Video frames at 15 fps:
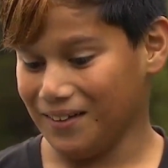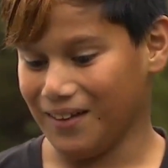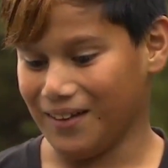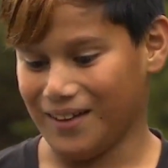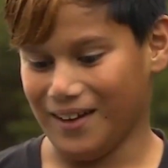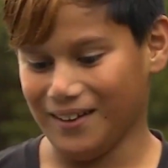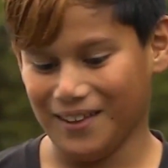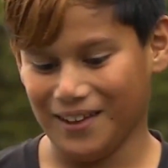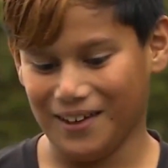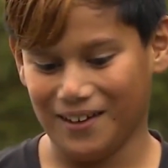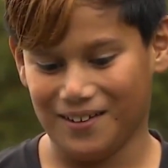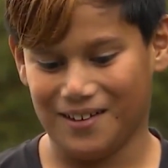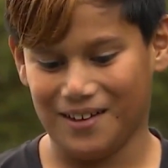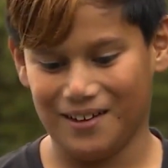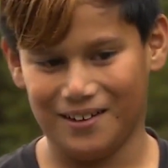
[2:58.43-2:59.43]
like, I thought
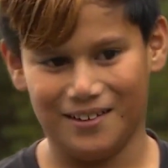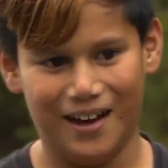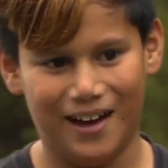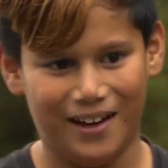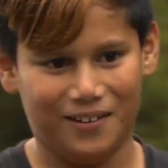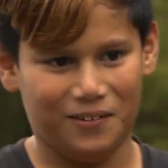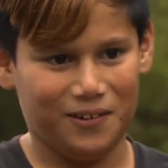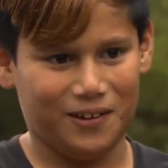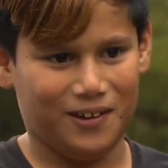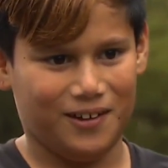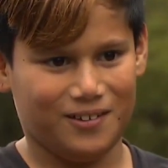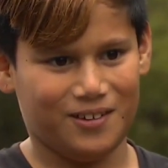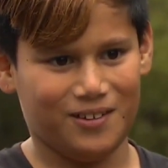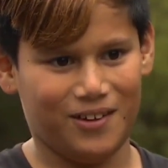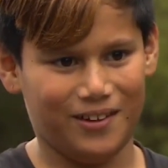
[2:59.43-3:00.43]
I was gonna die holding
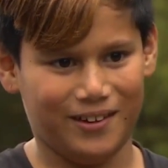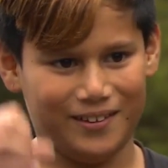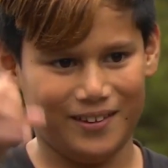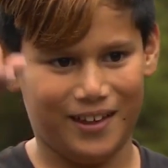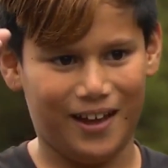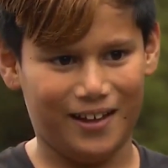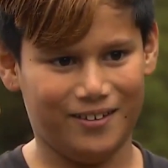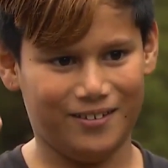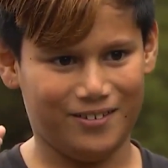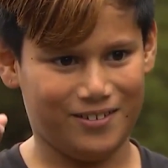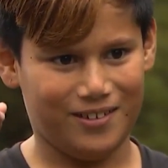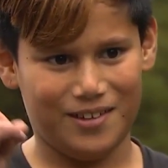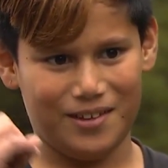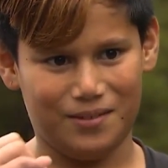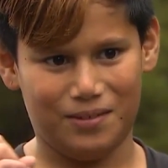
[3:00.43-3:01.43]
on to, like, the
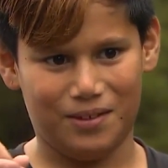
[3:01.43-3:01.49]
entrance of